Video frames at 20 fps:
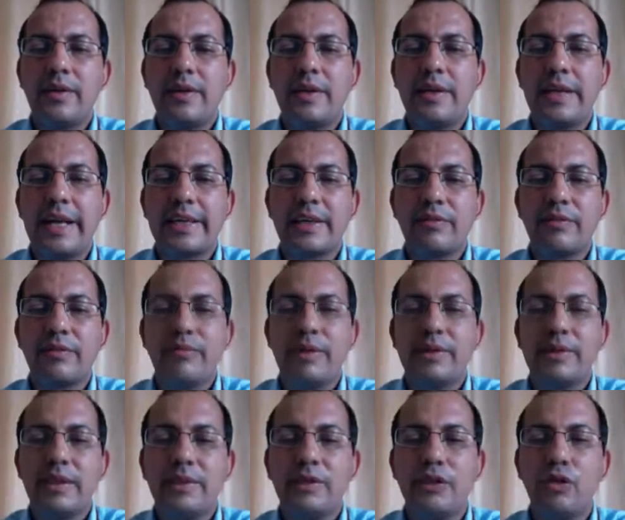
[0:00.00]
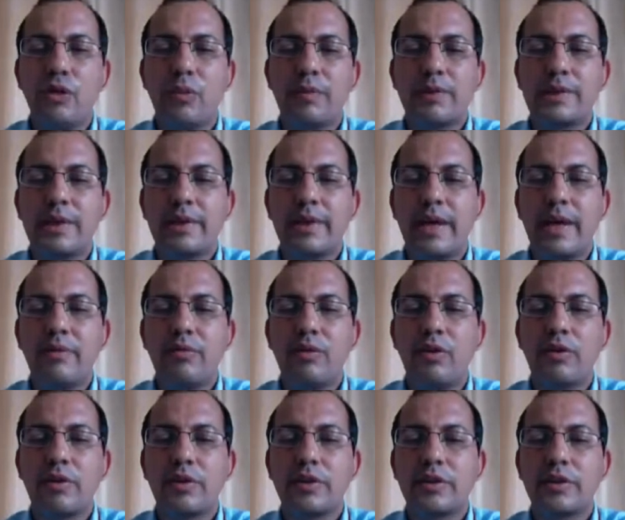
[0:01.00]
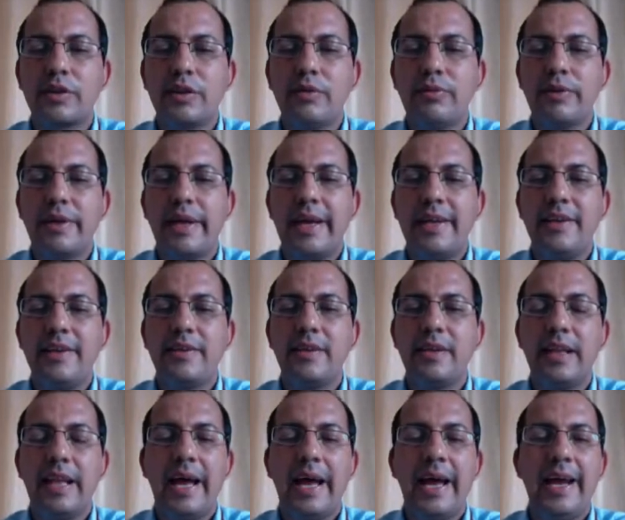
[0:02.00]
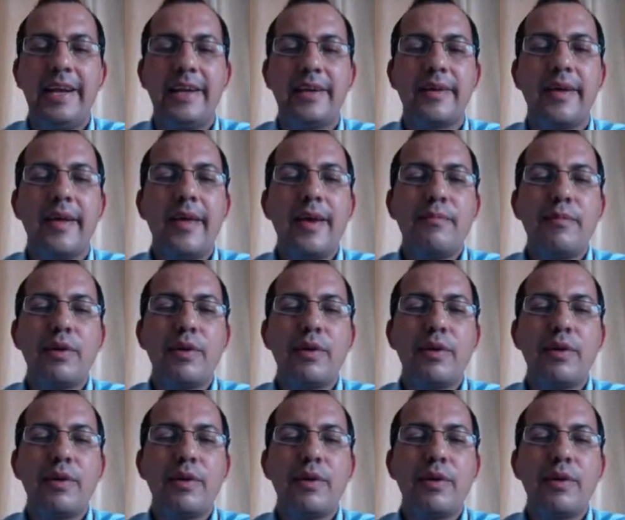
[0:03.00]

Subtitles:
Detector will say 0%. I have not received any light,